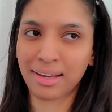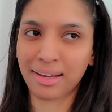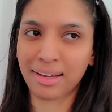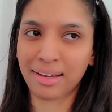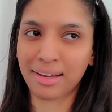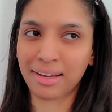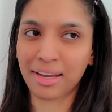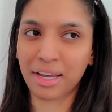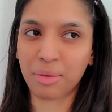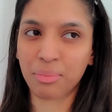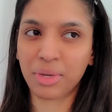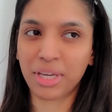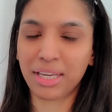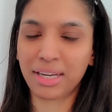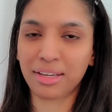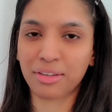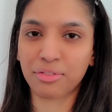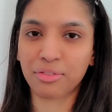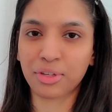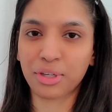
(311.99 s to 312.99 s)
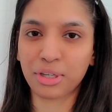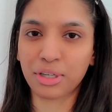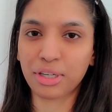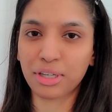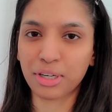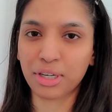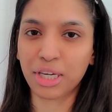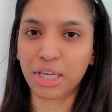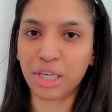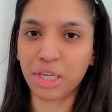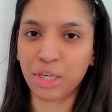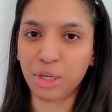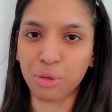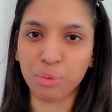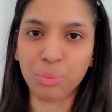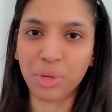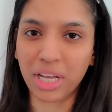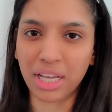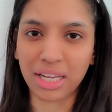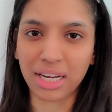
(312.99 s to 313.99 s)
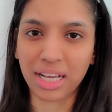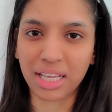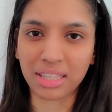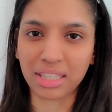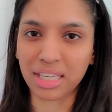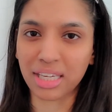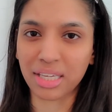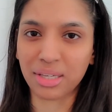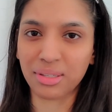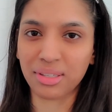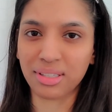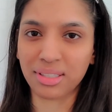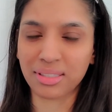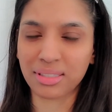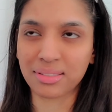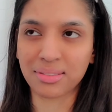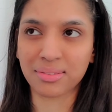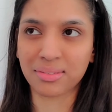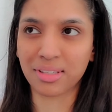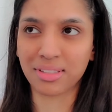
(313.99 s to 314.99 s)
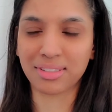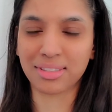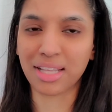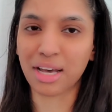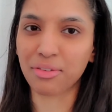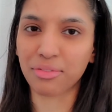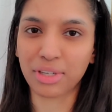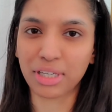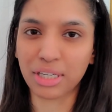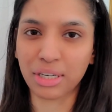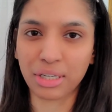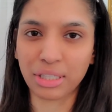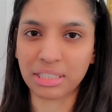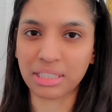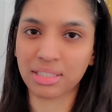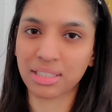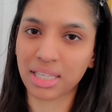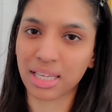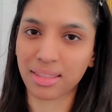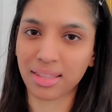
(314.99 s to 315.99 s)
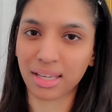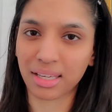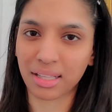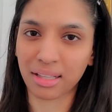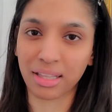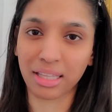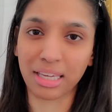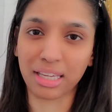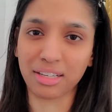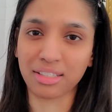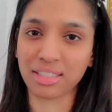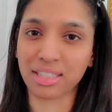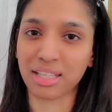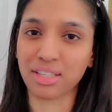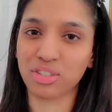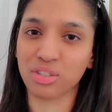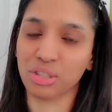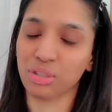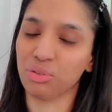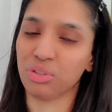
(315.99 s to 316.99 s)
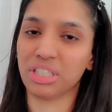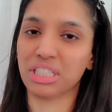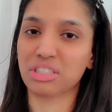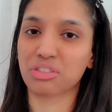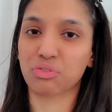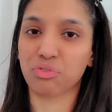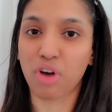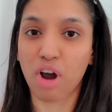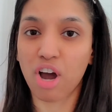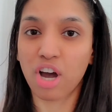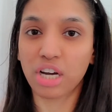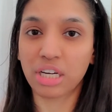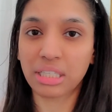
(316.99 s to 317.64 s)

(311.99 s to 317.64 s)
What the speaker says: I mean, if you're a human, I think it's not very hard to say that killing innocent children is wrong.